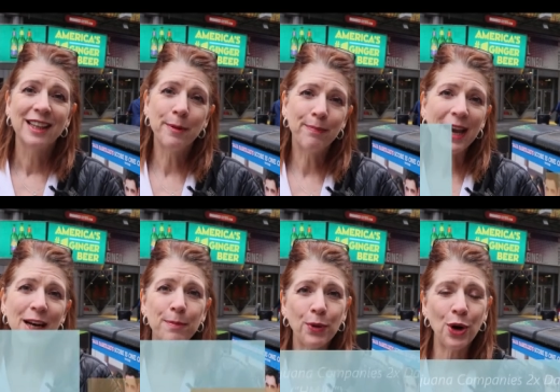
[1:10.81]
the
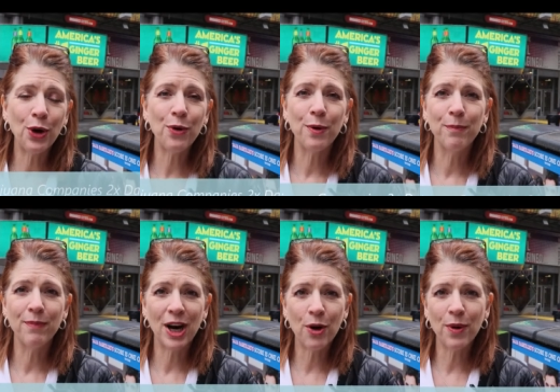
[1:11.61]
BetaPro
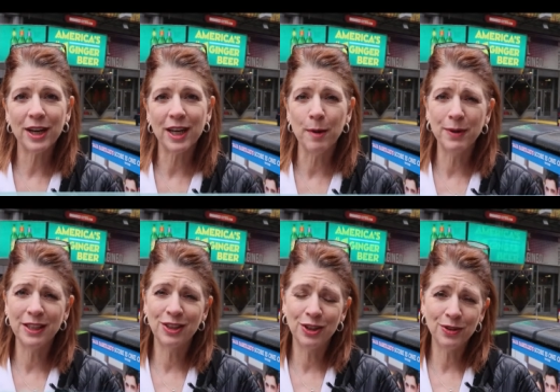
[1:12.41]
Marijuana
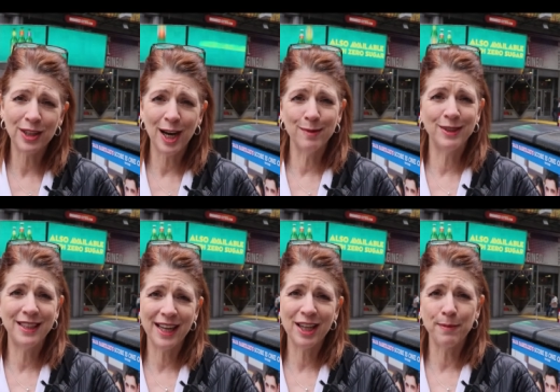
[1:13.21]
Company's two times
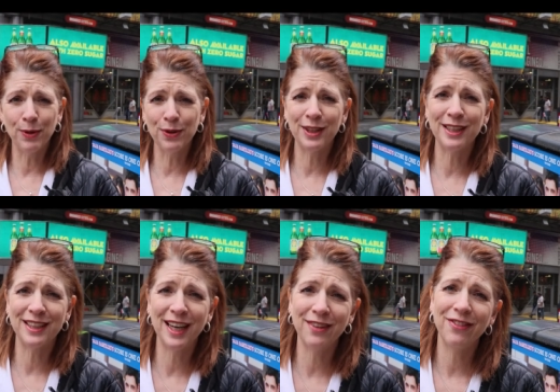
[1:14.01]
daily bull
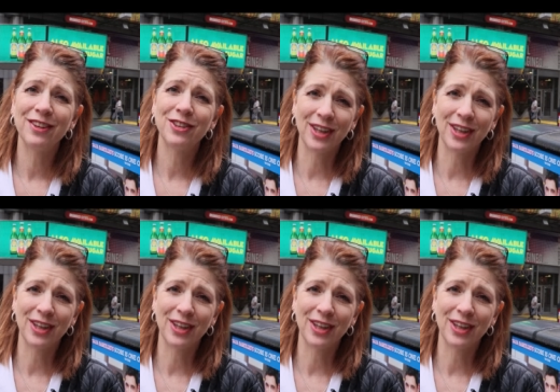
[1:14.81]
ETF.